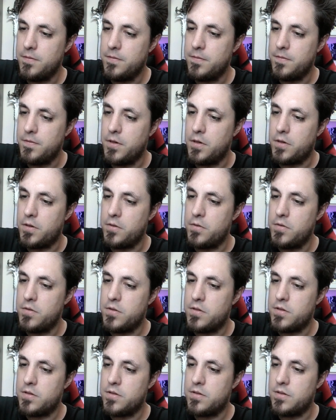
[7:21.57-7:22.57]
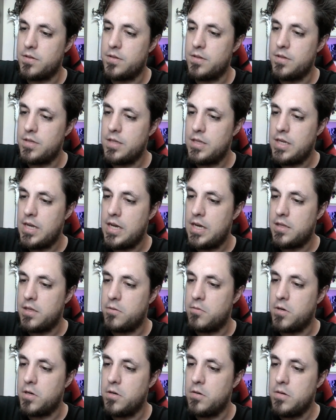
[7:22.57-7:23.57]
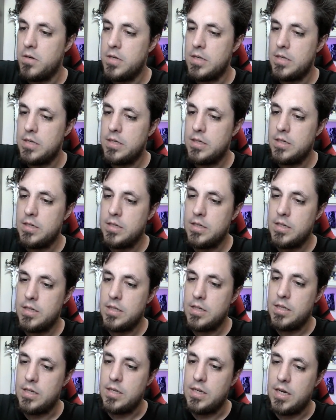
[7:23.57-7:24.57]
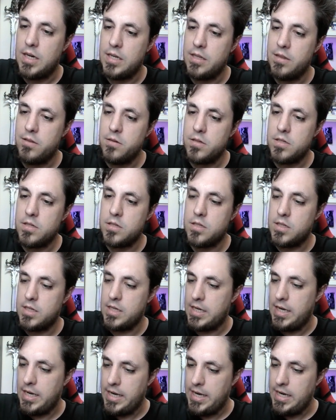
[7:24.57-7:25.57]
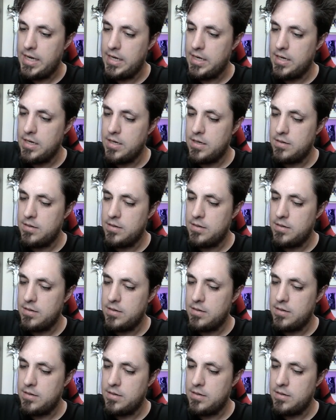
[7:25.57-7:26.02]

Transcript: focus, yeah, there we go yeah, it looks clean.